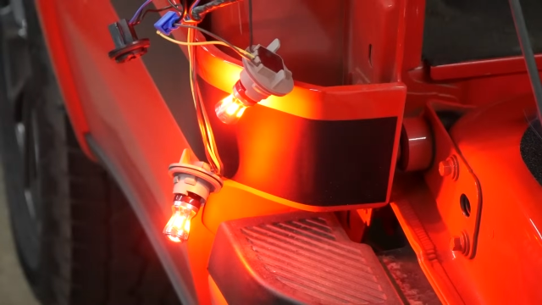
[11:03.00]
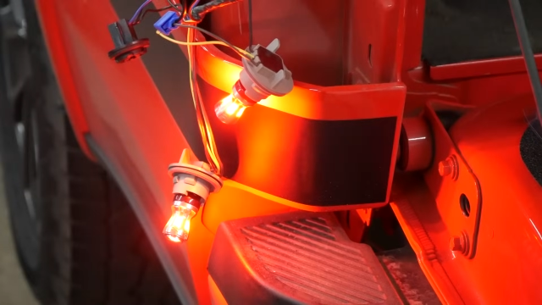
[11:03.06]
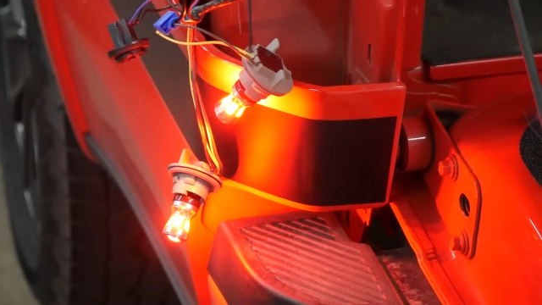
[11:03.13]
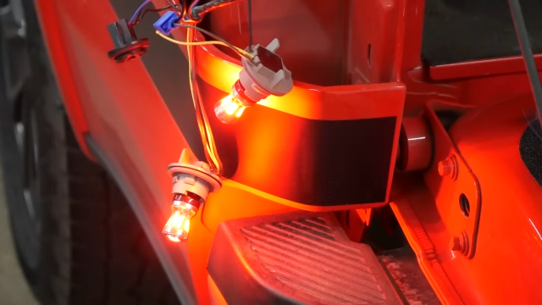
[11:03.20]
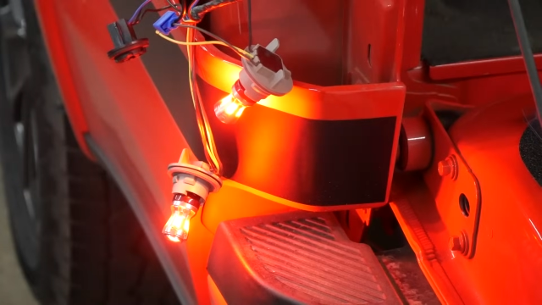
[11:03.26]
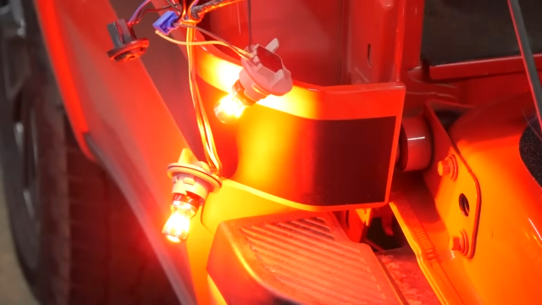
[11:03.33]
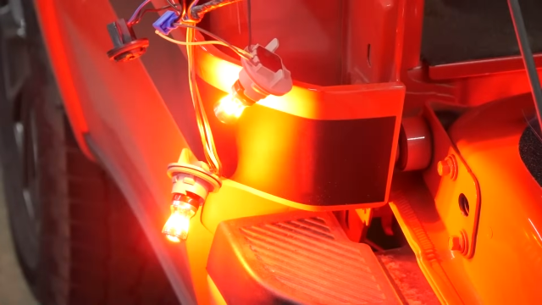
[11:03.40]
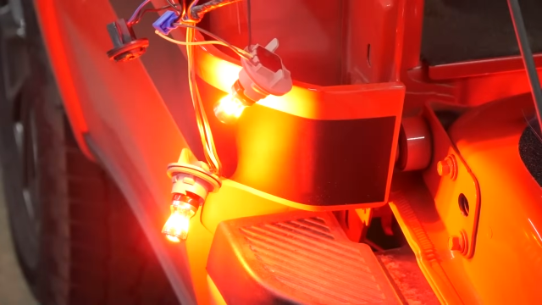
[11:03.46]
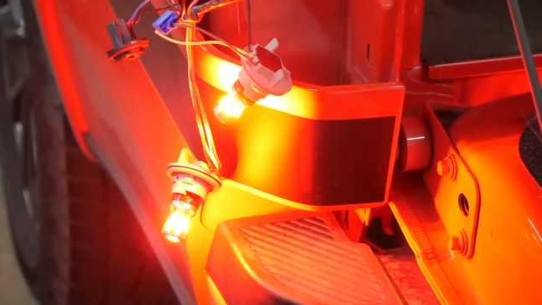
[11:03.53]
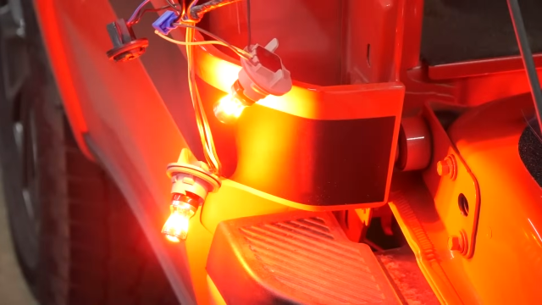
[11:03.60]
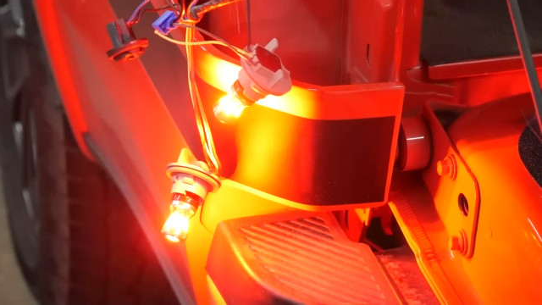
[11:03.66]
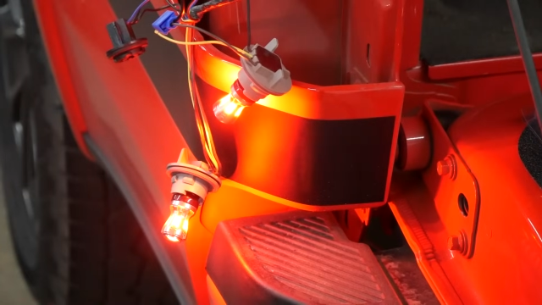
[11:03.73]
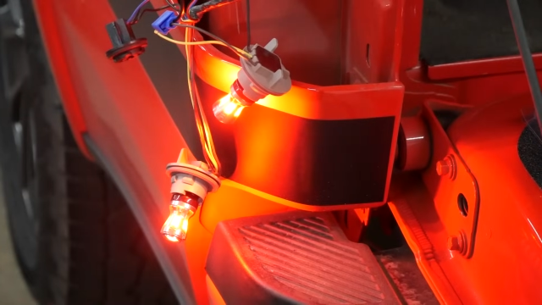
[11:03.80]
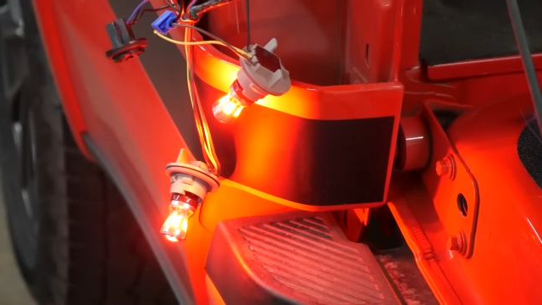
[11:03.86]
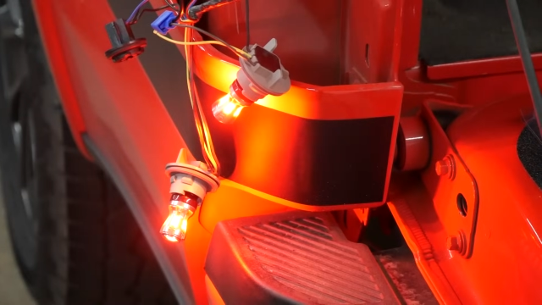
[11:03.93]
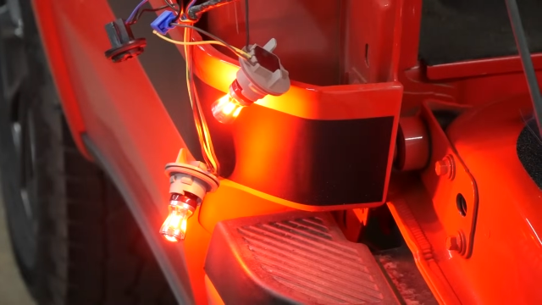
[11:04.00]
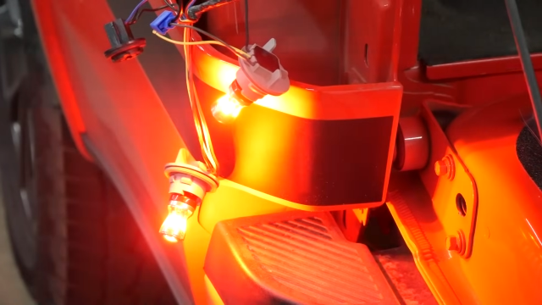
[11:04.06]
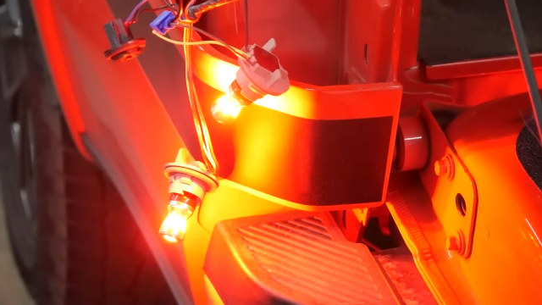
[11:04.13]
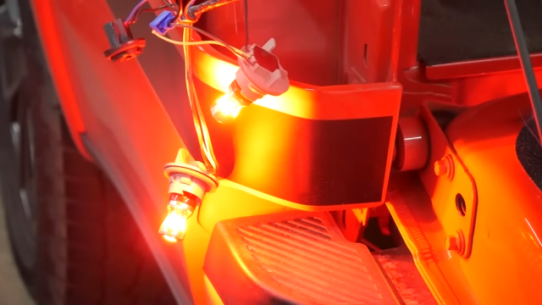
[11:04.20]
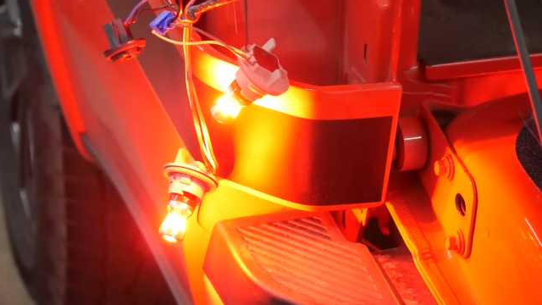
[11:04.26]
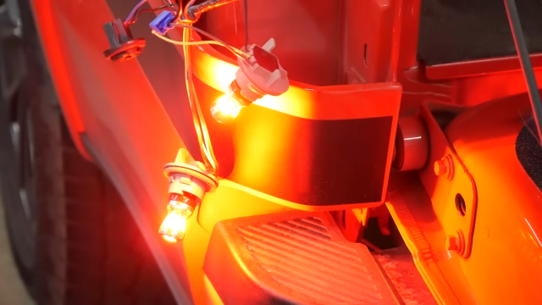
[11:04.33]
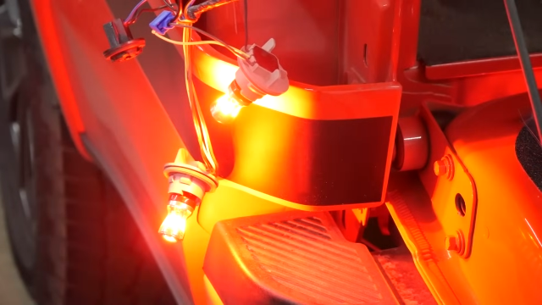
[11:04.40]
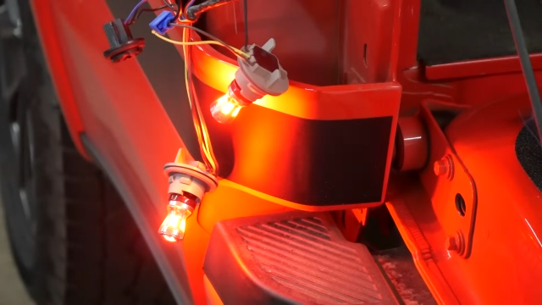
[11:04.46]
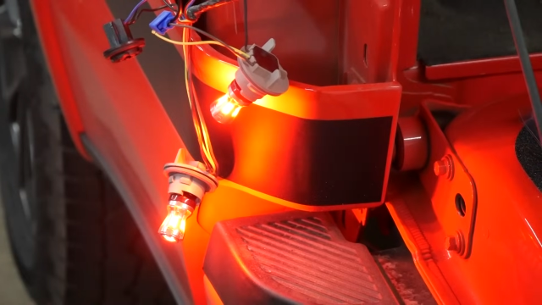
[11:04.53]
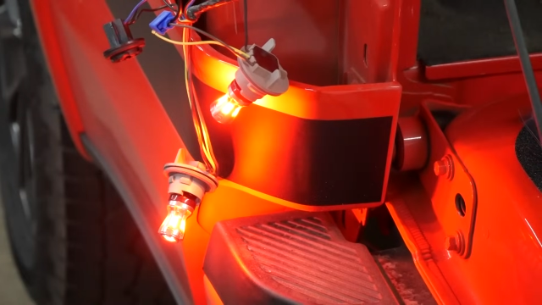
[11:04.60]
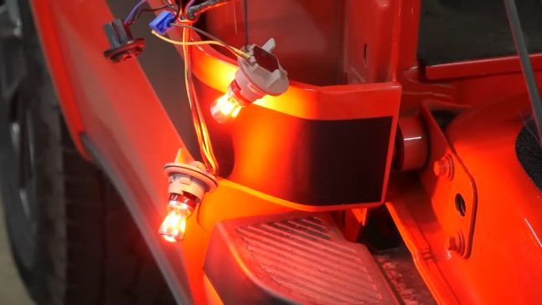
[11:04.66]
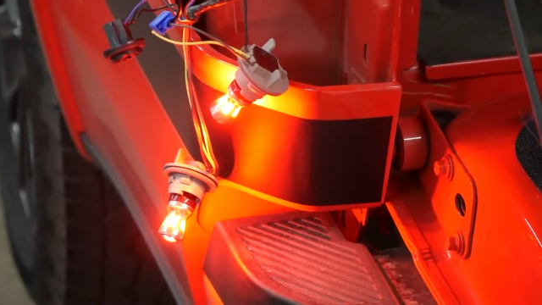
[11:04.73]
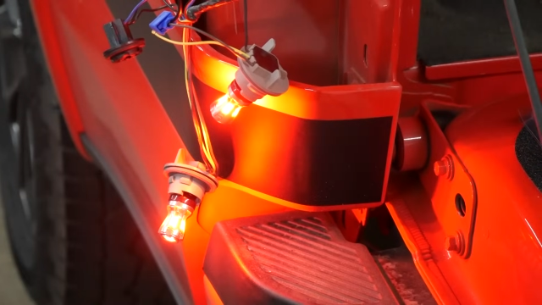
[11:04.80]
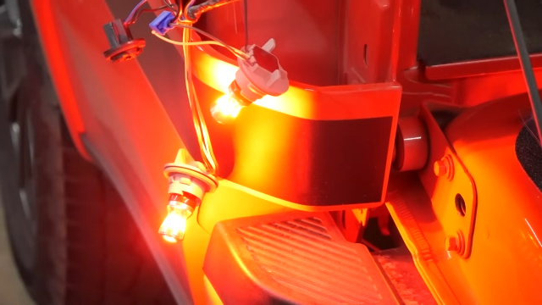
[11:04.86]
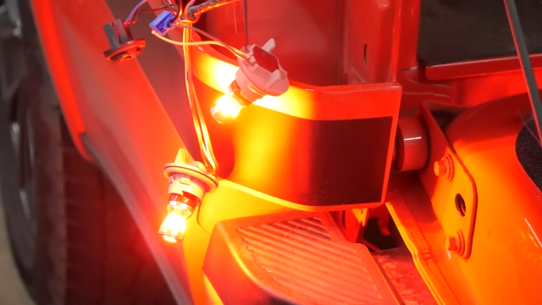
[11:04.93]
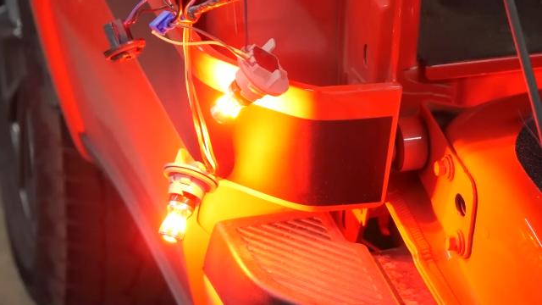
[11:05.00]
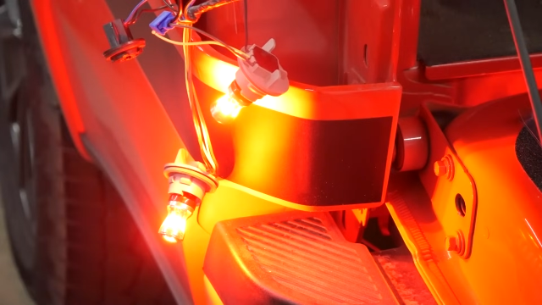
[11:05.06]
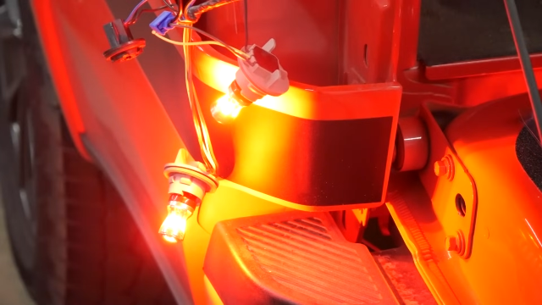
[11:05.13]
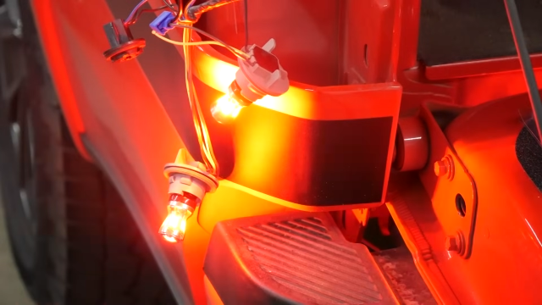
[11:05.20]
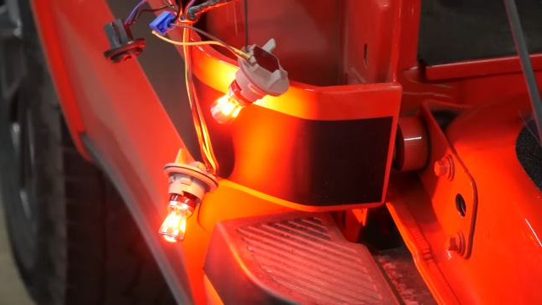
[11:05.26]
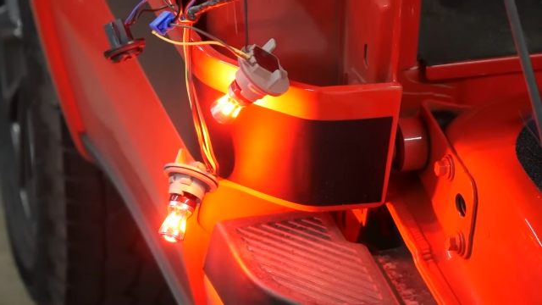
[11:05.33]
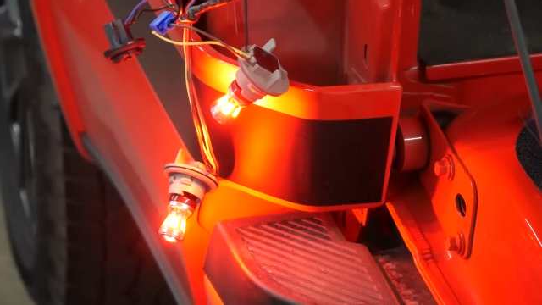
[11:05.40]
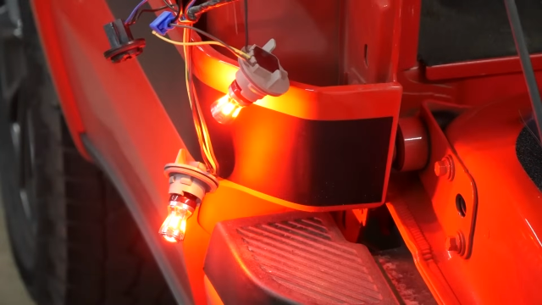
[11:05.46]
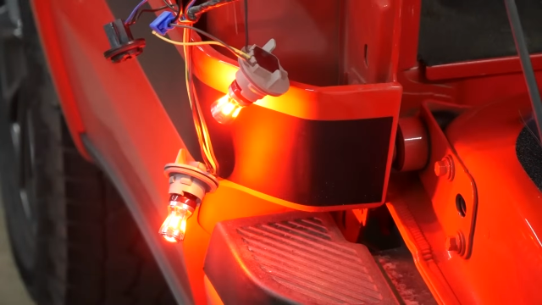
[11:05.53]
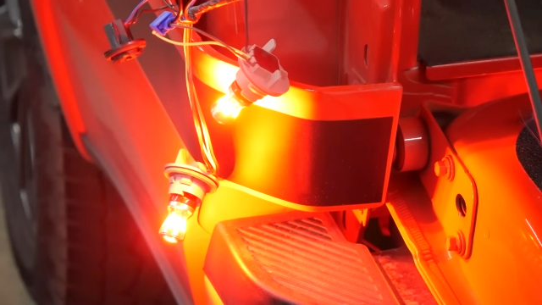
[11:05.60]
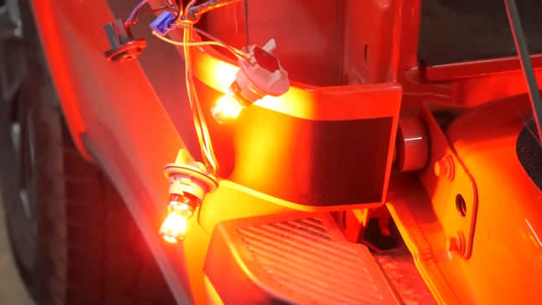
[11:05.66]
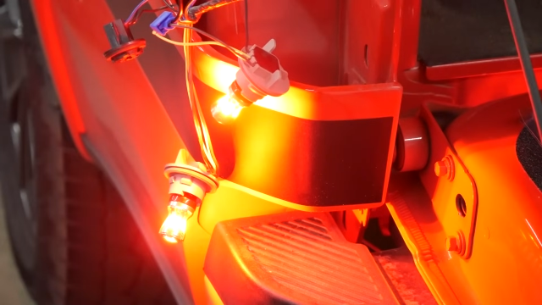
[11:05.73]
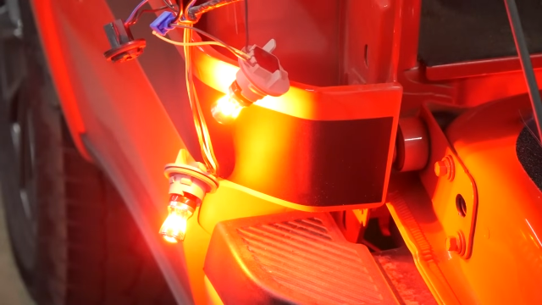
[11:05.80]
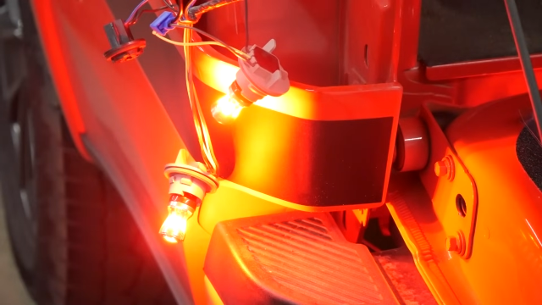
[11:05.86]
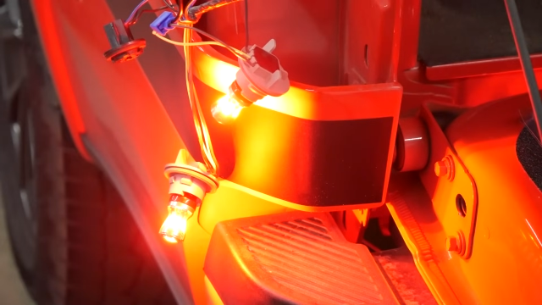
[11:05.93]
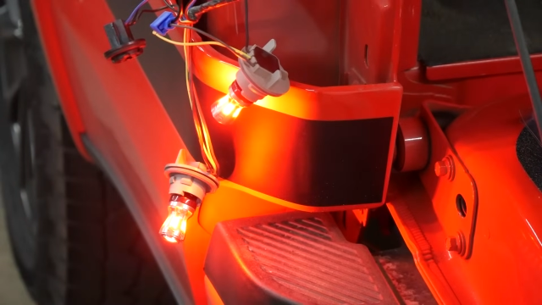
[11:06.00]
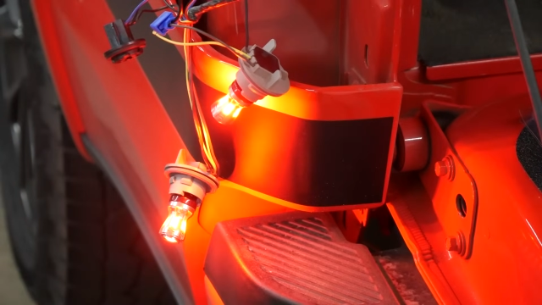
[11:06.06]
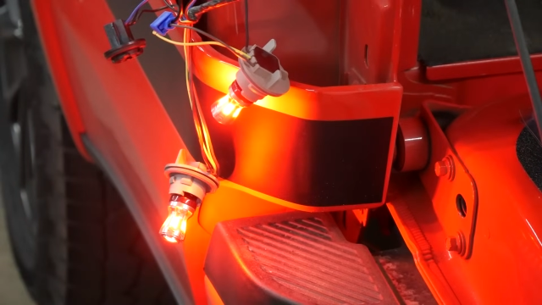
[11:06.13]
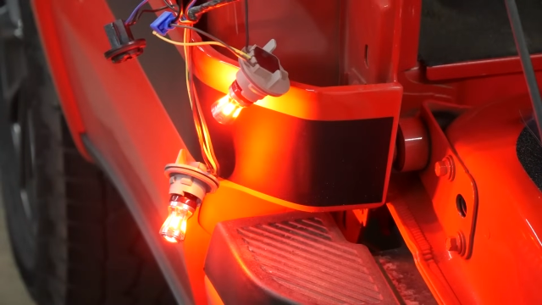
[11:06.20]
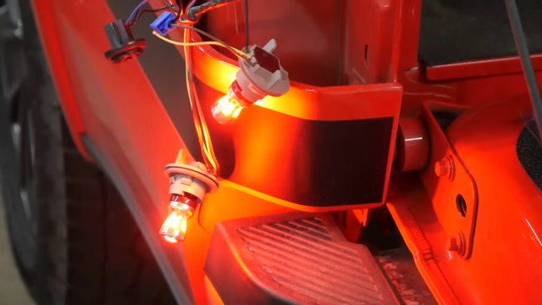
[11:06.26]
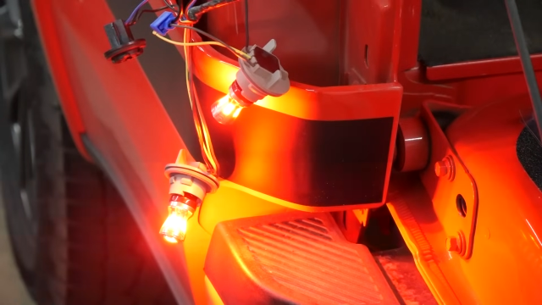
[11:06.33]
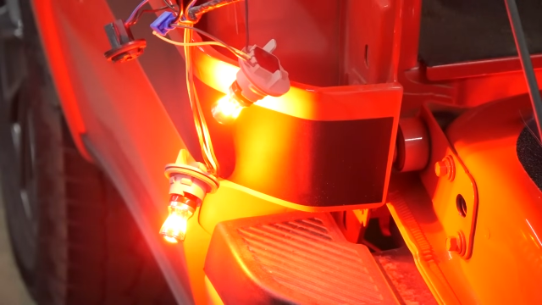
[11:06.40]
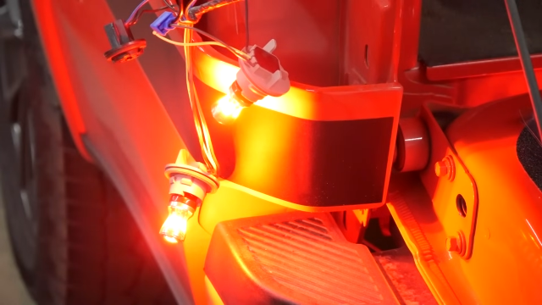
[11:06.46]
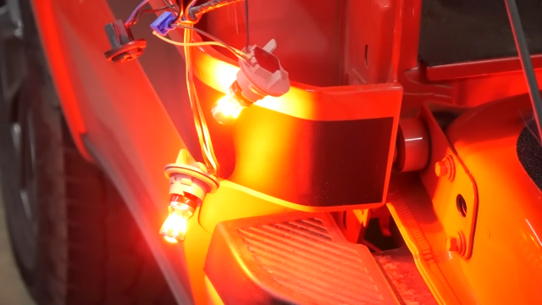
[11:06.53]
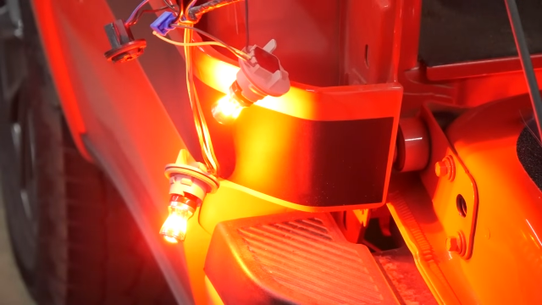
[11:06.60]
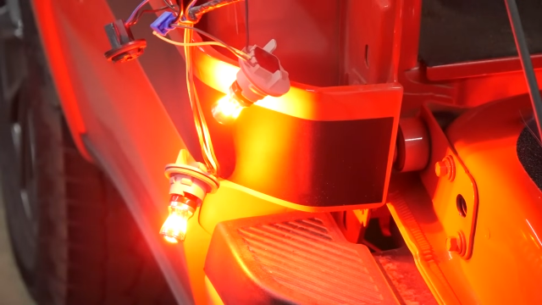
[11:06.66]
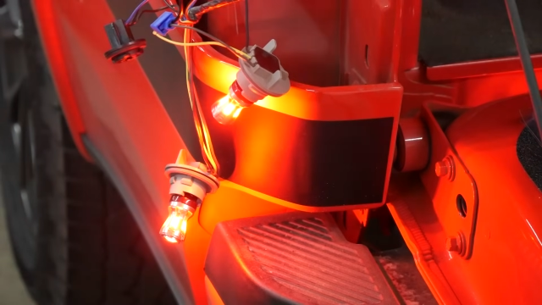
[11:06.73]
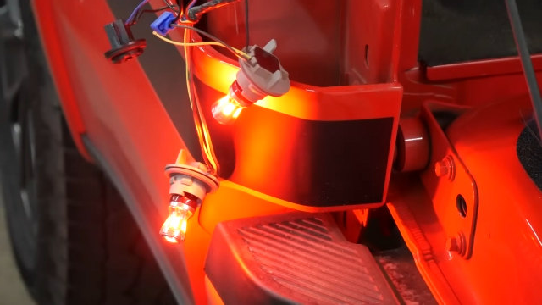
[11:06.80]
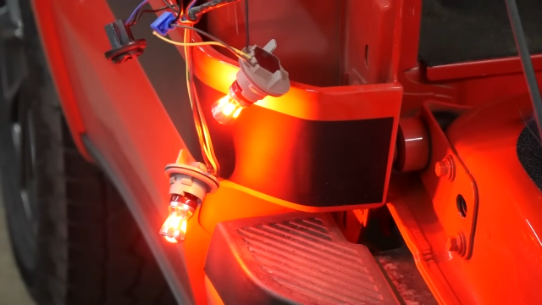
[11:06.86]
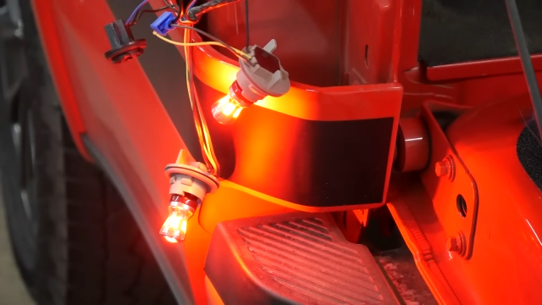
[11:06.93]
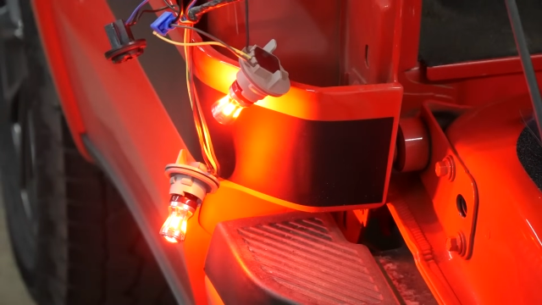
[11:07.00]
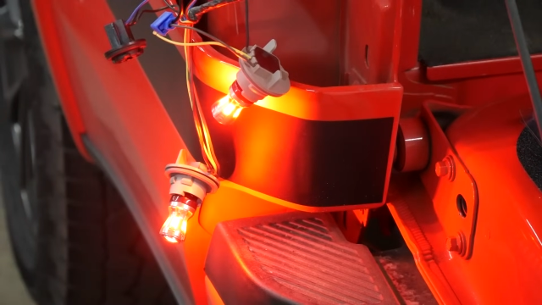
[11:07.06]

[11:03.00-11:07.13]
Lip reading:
No face is visible, so there are no lips to read.